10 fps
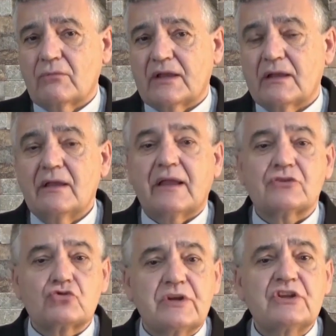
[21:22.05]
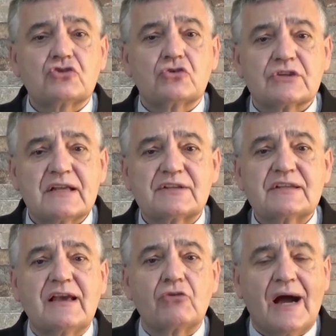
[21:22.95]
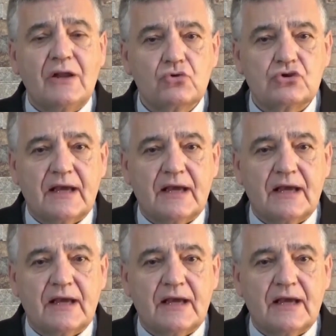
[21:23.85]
is the church doing today?